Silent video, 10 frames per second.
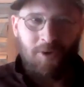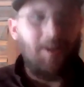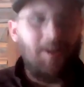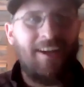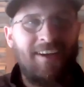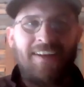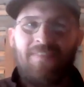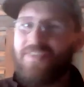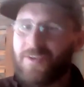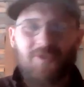shoreline,
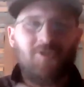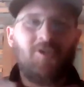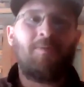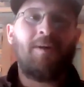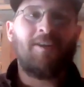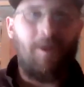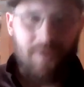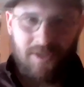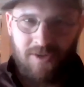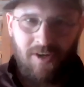there's so much
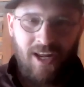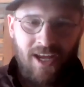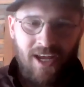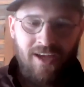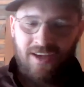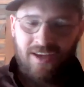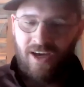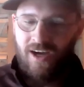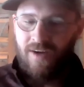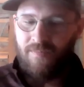opportunity,
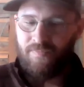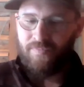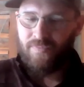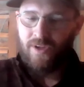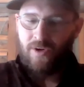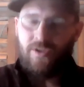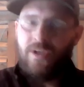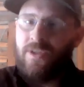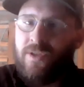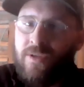
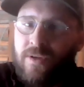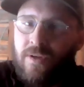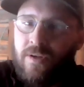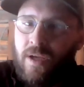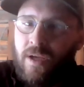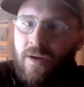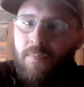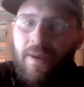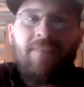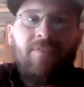that you just,
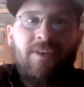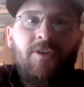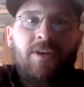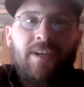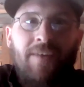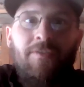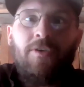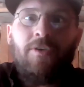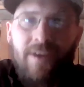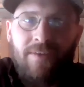it benefits you to
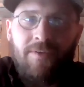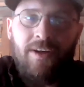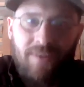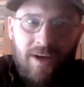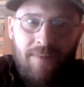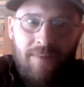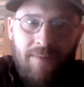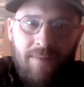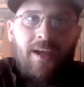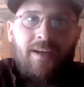never give up,
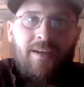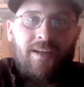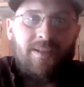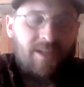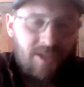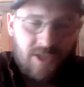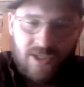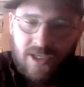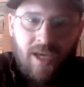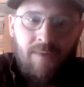and to
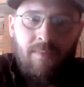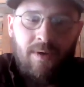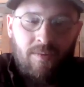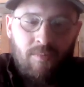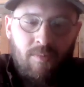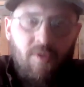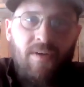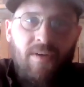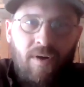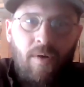just keep
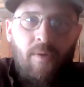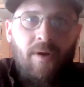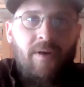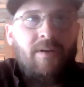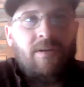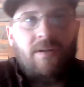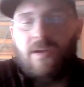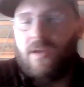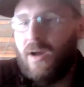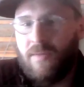moving forward.
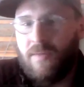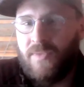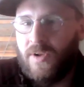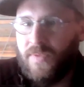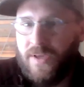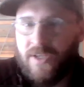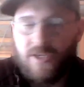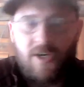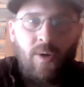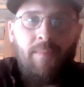Things are
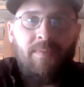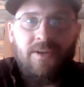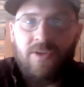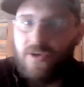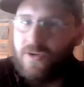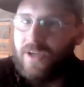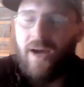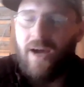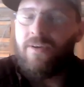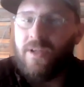going to go up, things are going to go
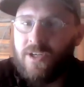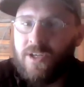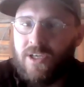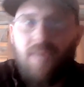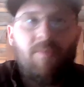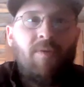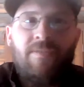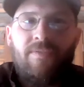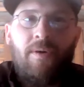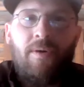down. Just keep
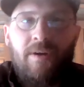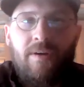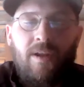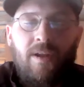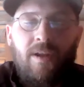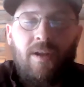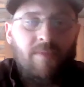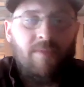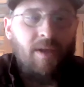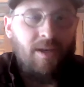moving forward,
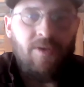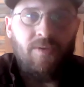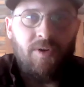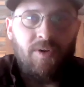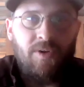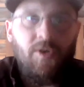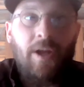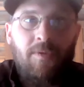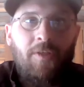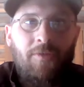and you'll
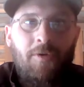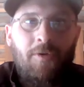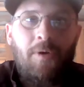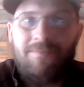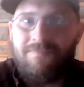get through it.